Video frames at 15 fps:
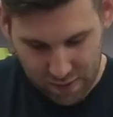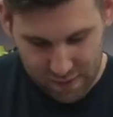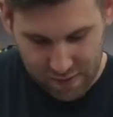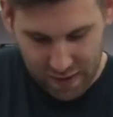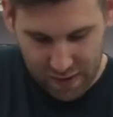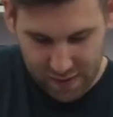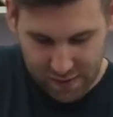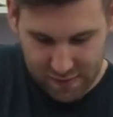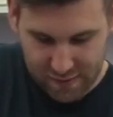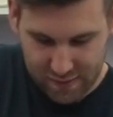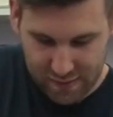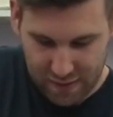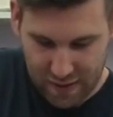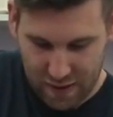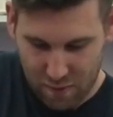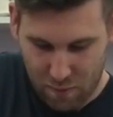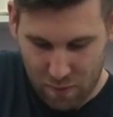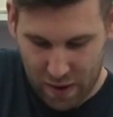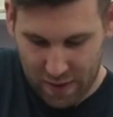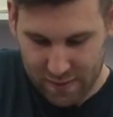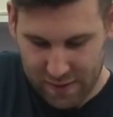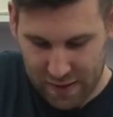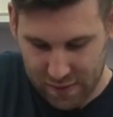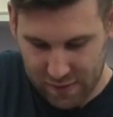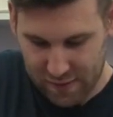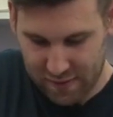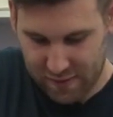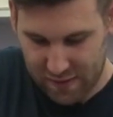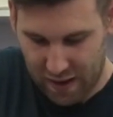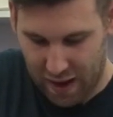then take a slit right down the
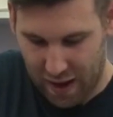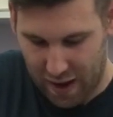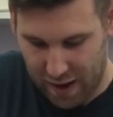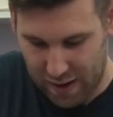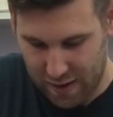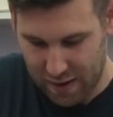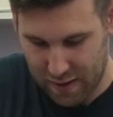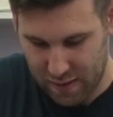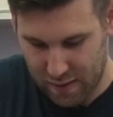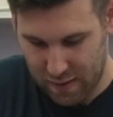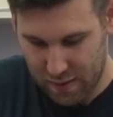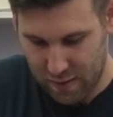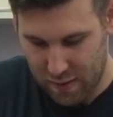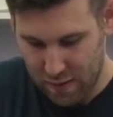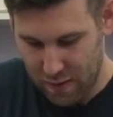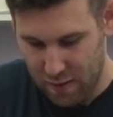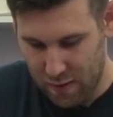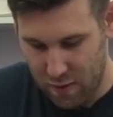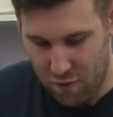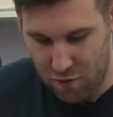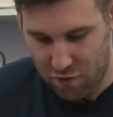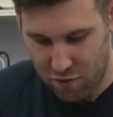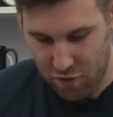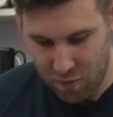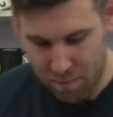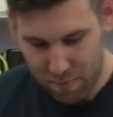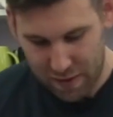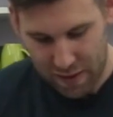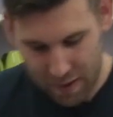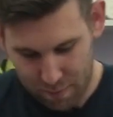side. You should
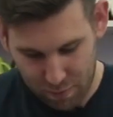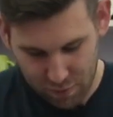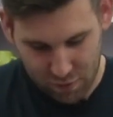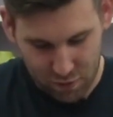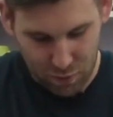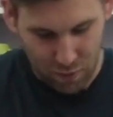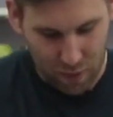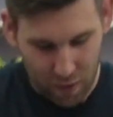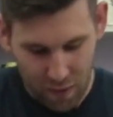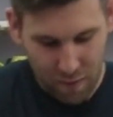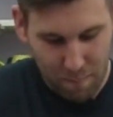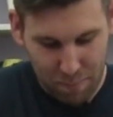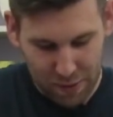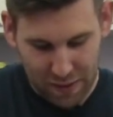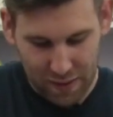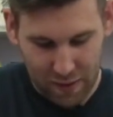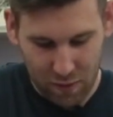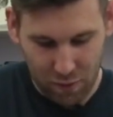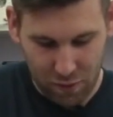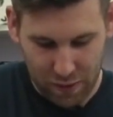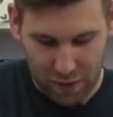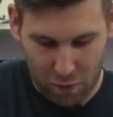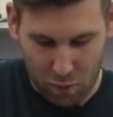be able to unpeel the